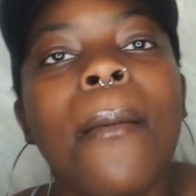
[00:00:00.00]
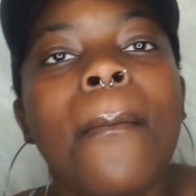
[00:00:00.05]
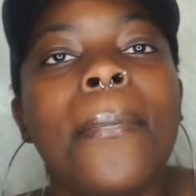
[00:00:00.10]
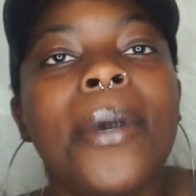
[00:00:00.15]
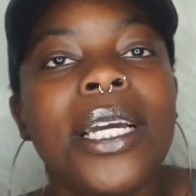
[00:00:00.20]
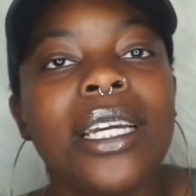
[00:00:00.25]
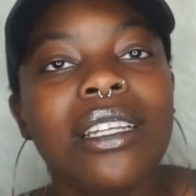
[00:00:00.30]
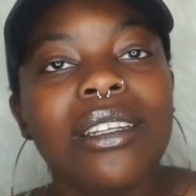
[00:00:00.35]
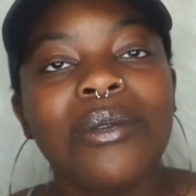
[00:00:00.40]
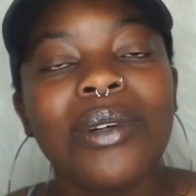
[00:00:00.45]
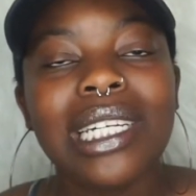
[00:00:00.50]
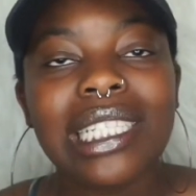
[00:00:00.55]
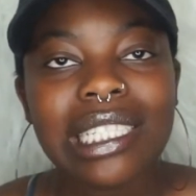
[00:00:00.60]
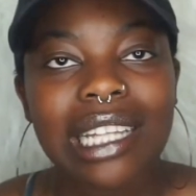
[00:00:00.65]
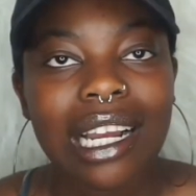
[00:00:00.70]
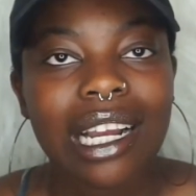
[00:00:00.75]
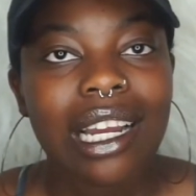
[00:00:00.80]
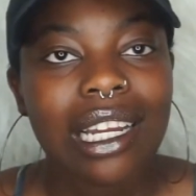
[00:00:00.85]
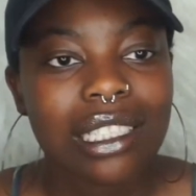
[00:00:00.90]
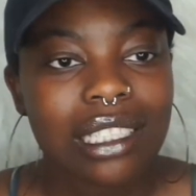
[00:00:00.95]
But anyways,
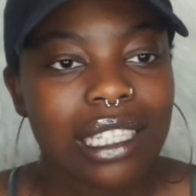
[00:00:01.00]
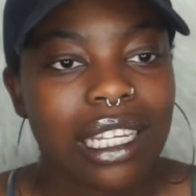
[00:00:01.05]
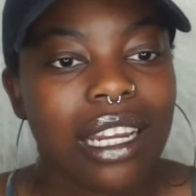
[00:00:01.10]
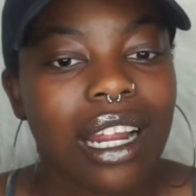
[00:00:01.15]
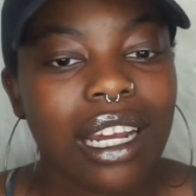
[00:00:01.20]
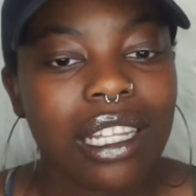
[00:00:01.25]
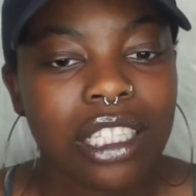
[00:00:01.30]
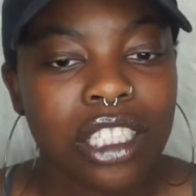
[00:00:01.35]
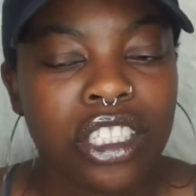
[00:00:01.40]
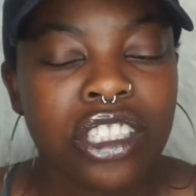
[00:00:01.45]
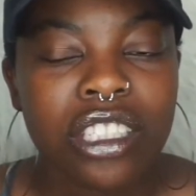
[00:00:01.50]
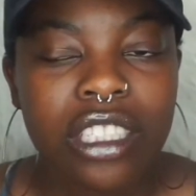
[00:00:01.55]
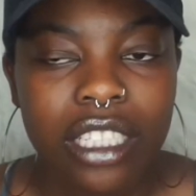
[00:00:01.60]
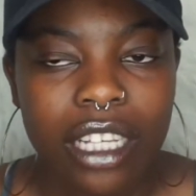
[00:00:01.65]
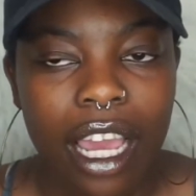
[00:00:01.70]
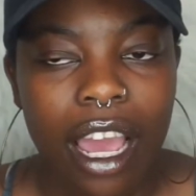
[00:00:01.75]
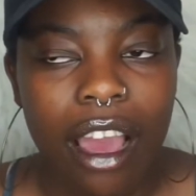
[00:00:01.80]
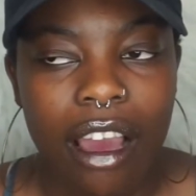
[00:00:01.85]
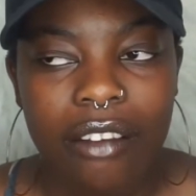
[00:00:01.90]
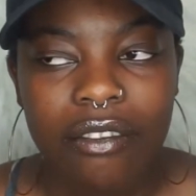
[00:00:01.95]
like I said, I literally
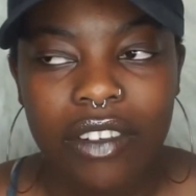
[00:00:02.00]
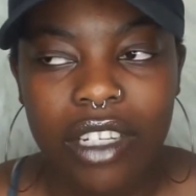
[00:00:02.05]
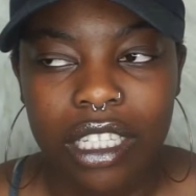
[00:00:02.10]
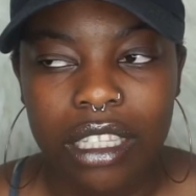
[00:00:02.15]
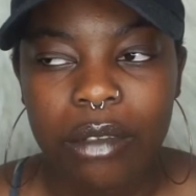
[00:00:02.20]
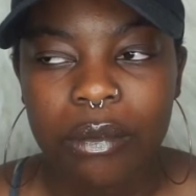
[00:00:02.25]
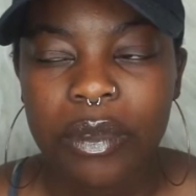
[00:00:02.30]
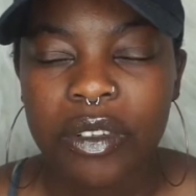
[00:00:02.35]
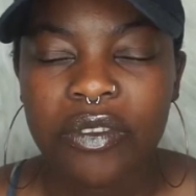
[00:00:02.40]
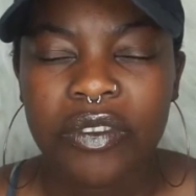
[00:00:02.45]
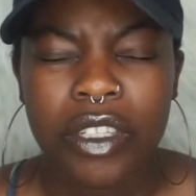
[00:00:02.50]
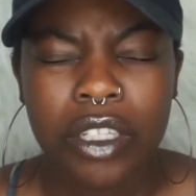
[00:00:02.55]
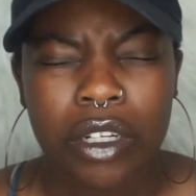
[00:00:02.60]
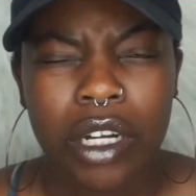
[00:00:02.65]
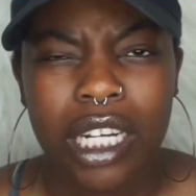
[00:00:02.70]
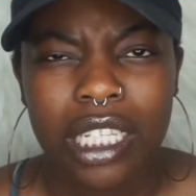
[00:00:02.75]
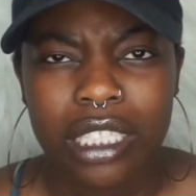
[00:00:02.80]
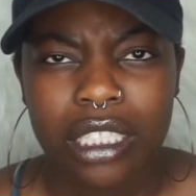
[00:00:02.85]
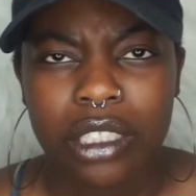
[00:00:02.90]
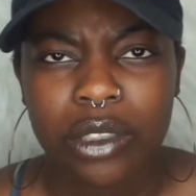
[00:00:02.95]
have nothing but video
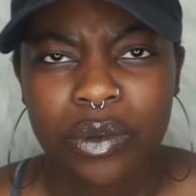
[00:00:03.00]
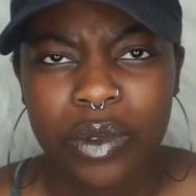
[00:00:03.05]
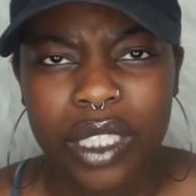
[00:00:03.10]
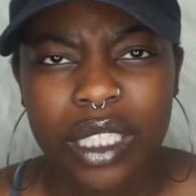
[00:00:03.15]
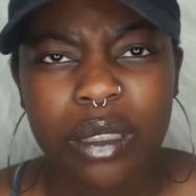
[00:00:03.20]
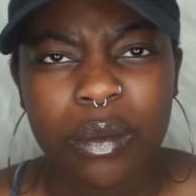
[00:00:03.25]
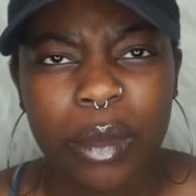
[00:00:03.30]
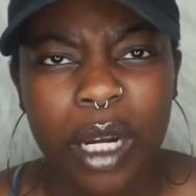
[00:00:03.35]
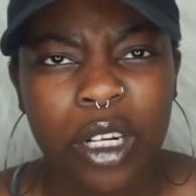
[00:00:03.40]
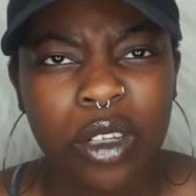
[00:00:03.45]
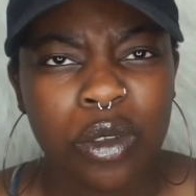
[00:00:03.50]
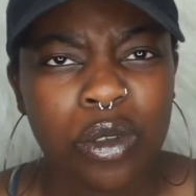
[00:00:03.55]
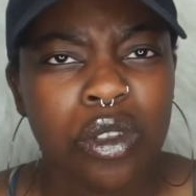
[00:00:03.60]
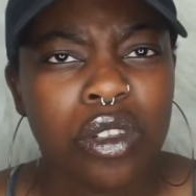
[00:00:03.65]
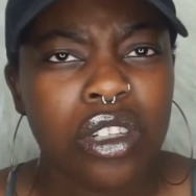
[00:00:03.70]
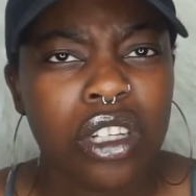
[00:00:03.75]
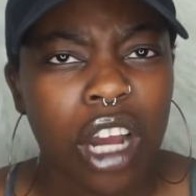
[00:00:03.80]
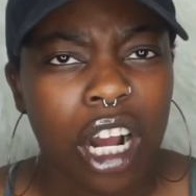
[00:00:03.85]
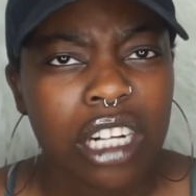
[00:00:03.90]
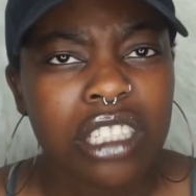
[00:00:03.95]
ideas written in my Google
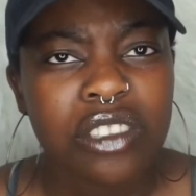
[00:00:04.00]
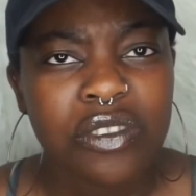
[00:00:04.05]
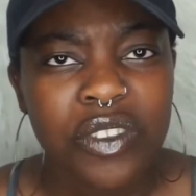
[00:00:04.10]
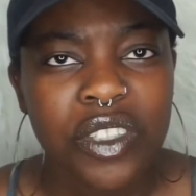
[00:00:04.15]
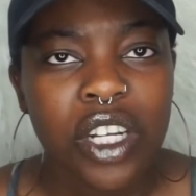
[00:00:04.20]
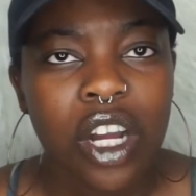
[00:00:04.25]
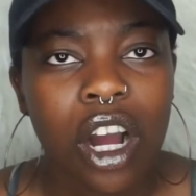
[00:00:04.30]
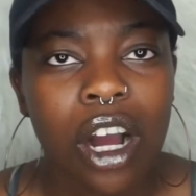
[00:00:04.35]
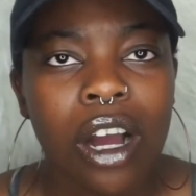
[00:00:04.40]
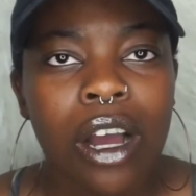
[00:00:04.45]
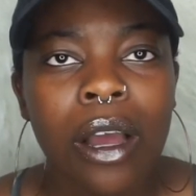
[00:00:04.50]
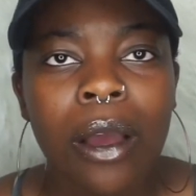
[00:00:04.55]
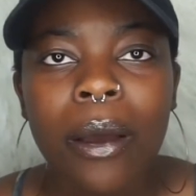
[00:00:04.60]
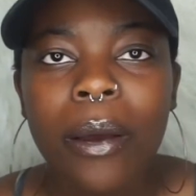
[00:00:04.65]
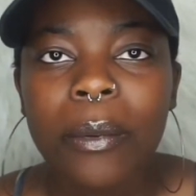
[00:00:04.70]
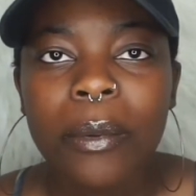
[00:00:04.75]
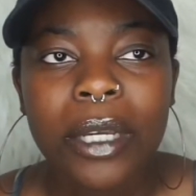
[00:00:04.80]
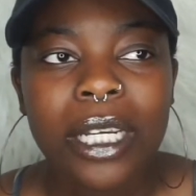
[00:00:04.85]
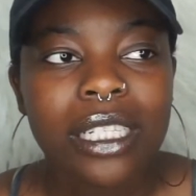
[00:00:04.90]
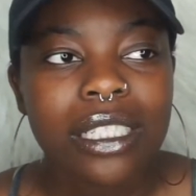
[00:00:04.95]
Docs for y'all,
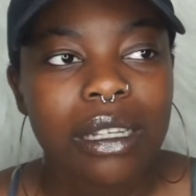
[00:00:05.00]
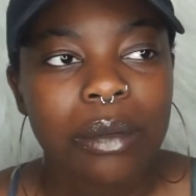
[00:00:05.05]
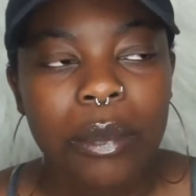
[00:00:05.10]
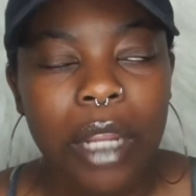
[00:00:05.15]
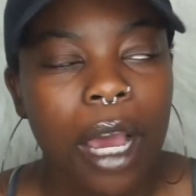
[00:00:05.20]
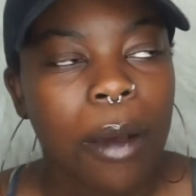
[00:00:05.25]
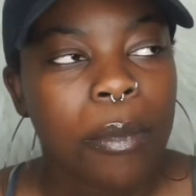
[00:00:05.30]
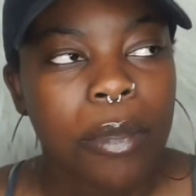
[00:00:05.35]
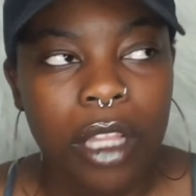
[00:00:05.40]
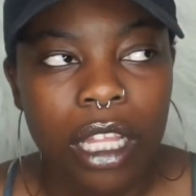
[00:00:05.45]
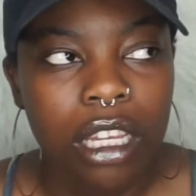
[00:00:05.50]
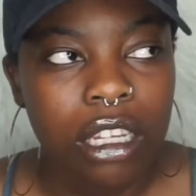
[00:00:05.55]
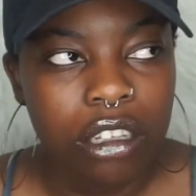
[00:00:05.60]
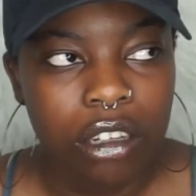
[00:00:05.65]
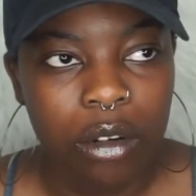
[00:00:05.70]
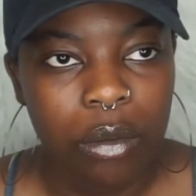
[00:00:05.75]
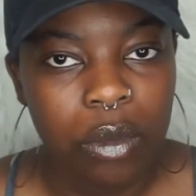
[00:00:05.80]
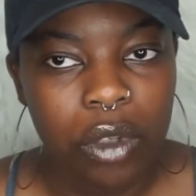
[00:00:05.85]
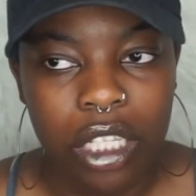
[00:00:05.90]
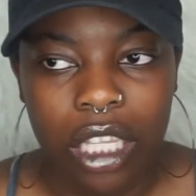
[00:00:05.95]
because I'm not playing
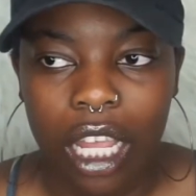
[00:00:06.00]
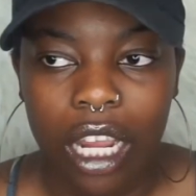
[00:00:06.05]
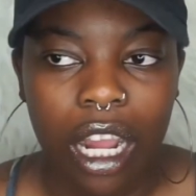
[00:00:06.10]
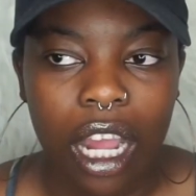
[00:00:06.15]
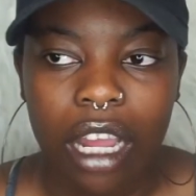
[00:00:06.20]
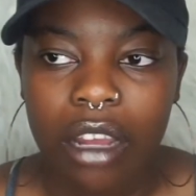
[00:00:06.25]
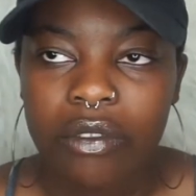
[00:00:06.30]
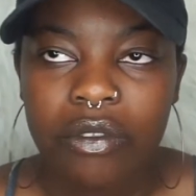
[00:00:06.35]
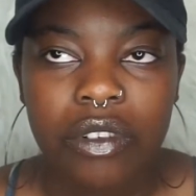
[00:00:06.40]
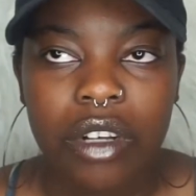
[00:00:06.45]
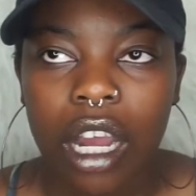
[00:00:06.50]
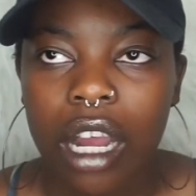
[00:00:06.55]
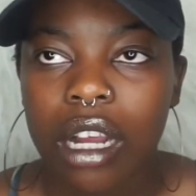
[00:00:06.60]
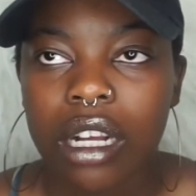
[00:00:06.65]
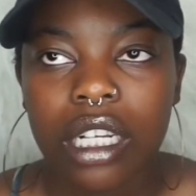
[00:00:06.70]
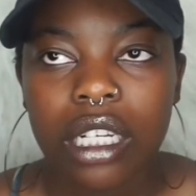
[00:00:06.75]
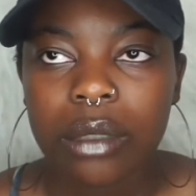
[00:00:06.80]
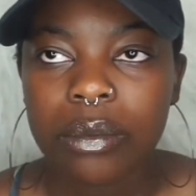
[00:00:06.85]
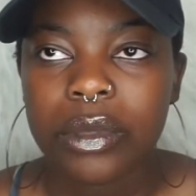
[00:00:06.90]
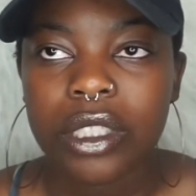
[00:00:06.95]
no more. Like,
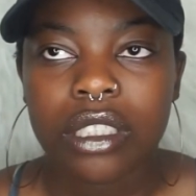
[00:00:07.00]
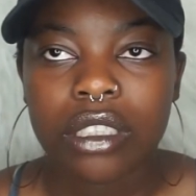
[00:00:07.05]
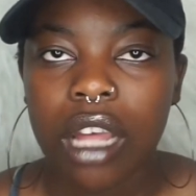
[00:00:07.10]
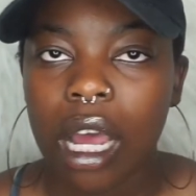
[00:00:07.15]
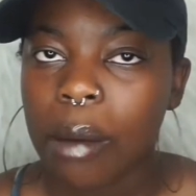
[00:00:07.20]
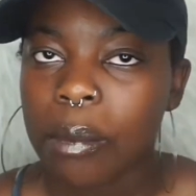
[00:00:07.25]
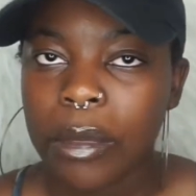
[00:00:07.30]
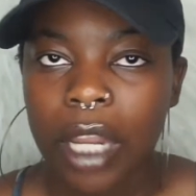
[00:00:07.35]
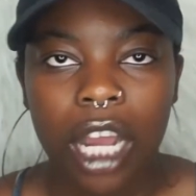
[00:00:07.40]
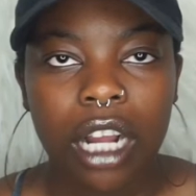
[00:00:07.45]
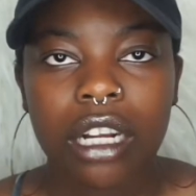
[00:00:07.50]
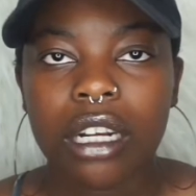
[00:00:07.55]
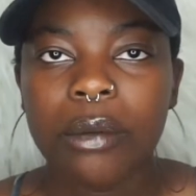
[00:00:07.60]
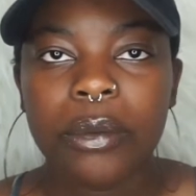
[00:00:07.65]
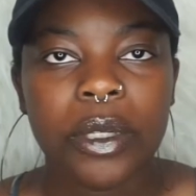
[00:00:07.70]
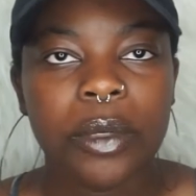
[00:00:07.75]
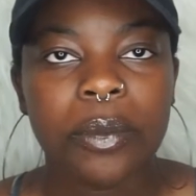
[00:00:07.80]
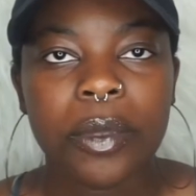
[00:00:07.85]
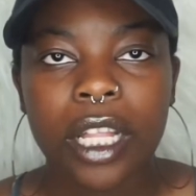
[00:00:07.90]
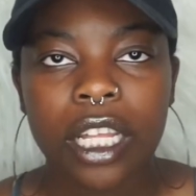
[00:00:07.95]
I'm not
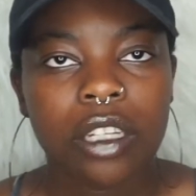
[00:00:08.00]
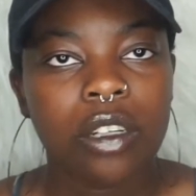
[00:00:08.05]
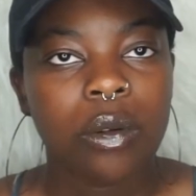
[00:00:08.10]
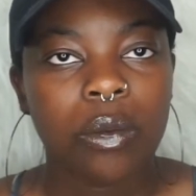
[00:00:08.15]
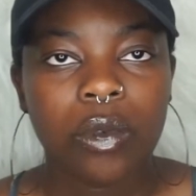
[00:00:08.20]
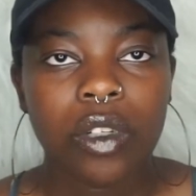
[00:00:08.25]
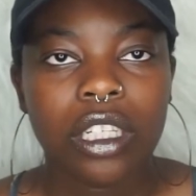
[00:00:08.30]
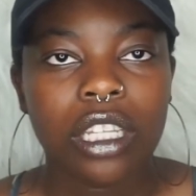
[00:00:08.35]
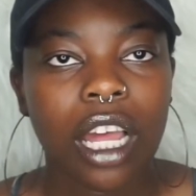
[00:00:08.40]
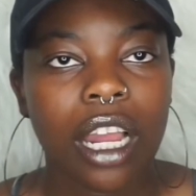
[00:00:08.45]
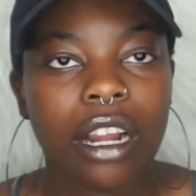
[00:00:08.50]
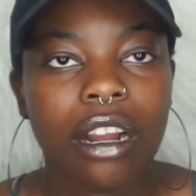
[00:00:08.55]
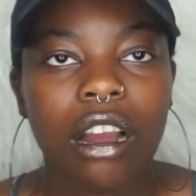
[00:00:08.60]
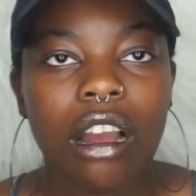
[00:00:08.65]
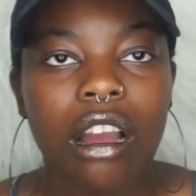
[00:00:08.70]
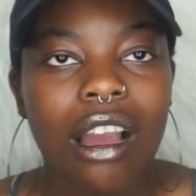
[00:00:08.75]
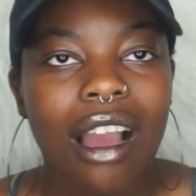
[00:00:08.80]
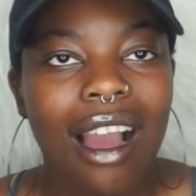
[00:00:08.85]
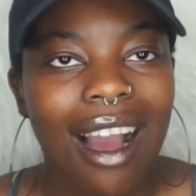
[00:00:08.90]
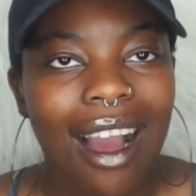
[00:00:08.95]
coming to play no more. Like,
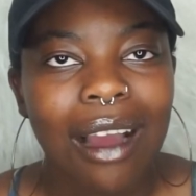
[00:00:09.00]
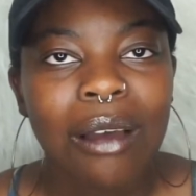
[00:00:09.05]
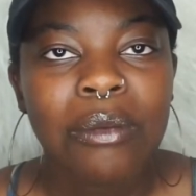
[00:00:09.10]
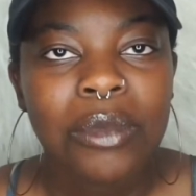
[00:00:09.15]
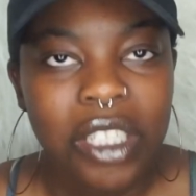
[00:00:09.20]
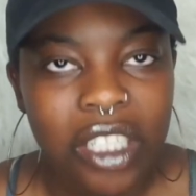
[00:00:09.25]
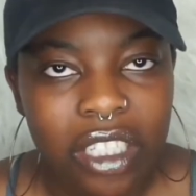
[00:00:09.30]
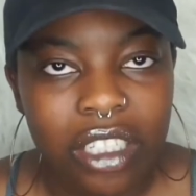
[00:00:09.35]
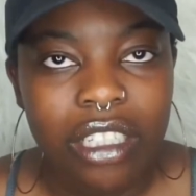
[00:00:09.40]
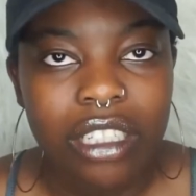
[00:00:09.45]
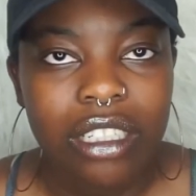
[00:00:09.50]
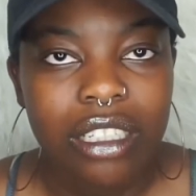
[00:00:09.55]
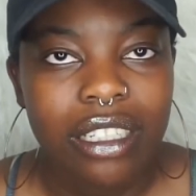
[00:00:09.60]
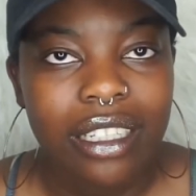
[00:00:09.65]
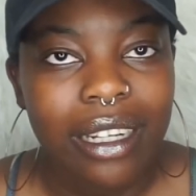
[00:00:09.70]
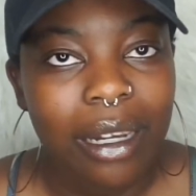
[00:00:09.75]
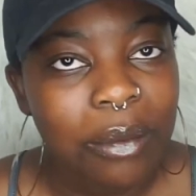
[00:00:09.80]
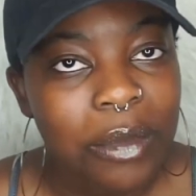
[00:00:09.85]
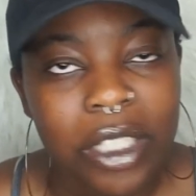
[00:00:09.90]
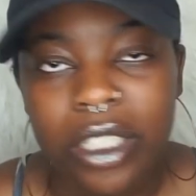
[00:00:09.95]
I'm here,
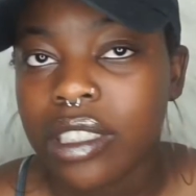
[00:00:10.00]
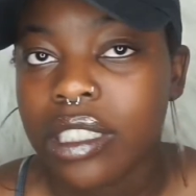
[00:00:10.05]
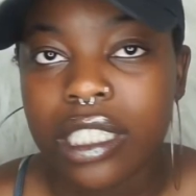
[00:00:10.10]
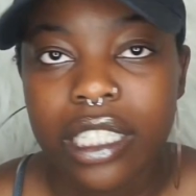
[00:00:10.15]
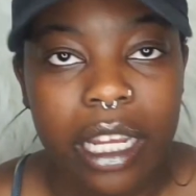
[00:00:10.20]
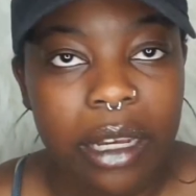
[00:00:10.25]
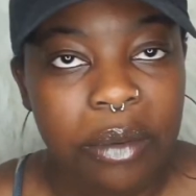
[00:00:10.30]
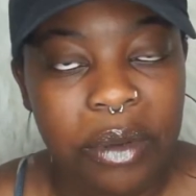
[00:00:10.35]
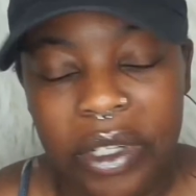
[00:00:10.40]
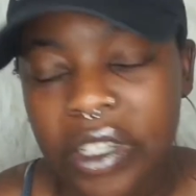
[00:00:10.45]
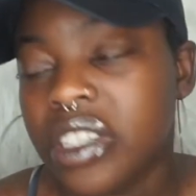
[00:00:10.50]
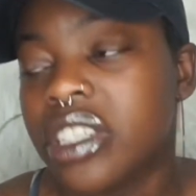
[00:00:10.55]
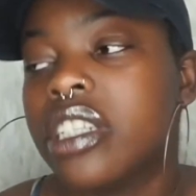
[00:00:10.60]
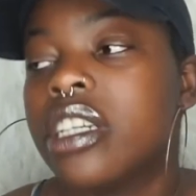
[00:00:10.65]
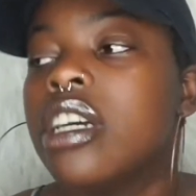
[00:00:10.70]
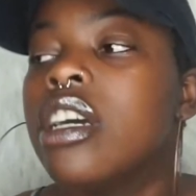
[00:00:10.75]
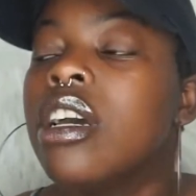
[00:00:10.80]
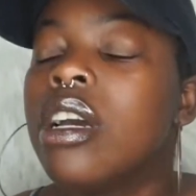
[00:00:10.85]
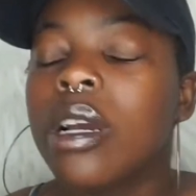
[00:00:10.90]
and I'm here to stay, period.